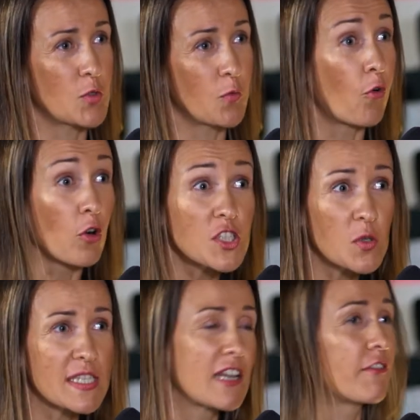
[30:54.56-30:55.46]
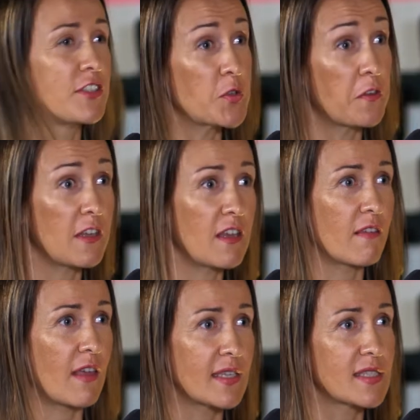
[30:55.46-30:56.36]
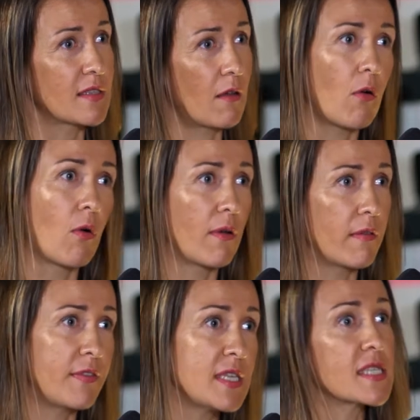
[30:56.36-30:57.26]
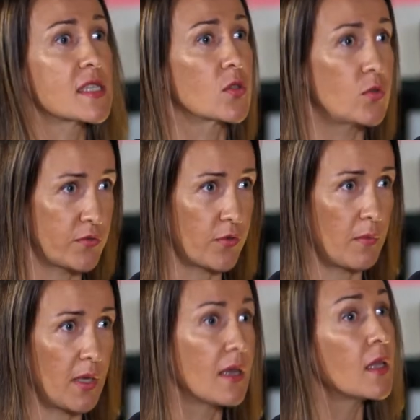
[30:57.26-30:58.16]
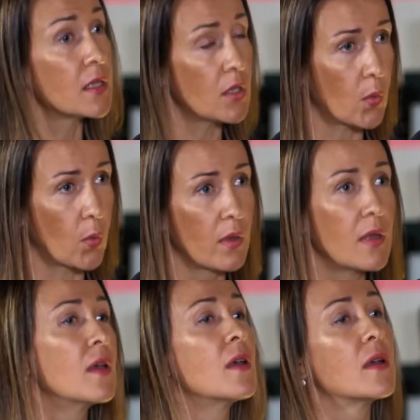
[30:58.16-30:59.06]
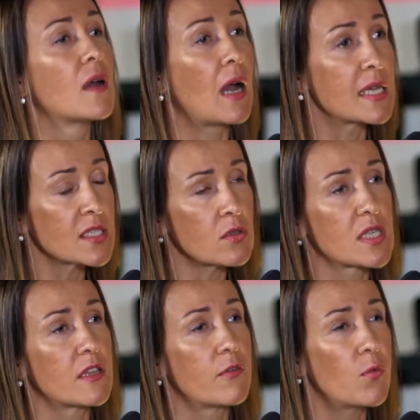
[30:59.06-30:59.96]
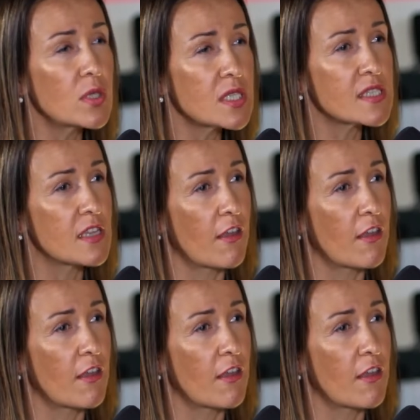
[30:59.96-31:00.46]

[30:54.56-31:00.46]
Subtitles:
force yourself into thinking that, oh, this is good for me. No, ask yourself, what is